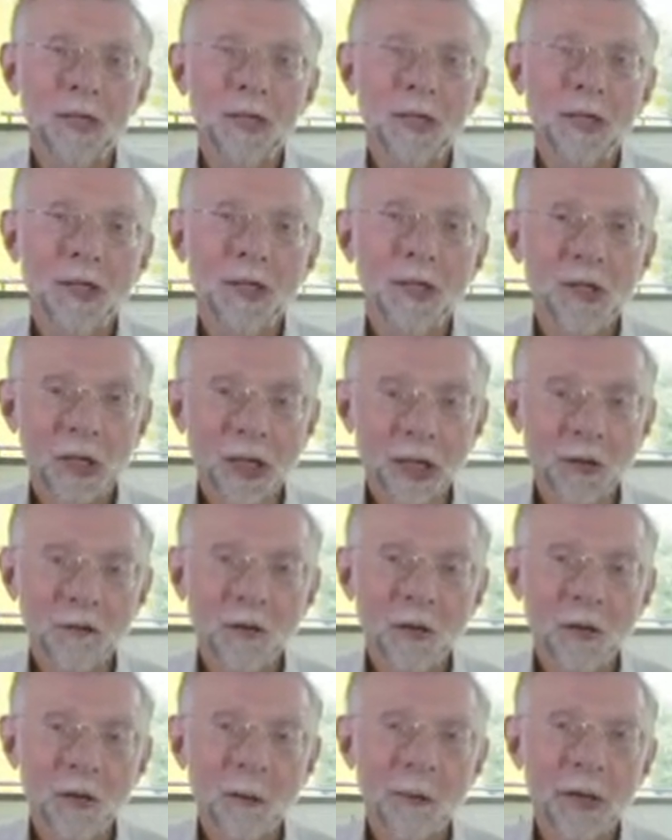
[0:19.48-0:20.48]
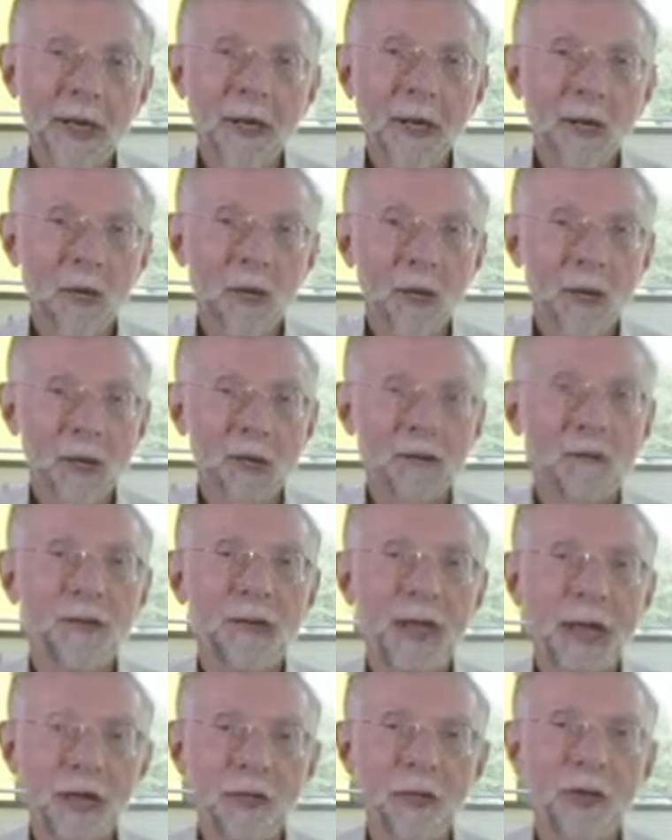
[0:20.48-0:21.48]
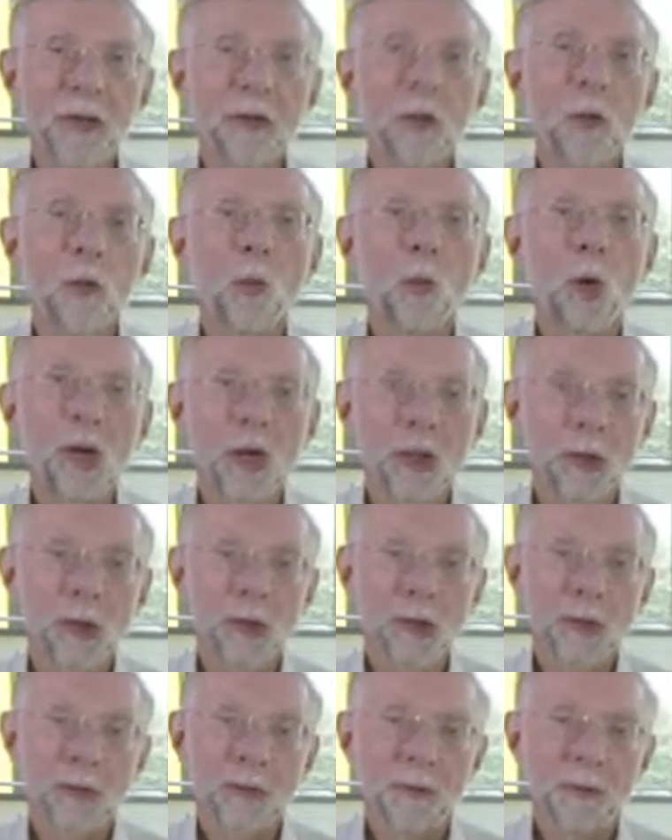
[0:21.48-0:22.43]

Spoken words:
It's therefore the main cause of death in the world.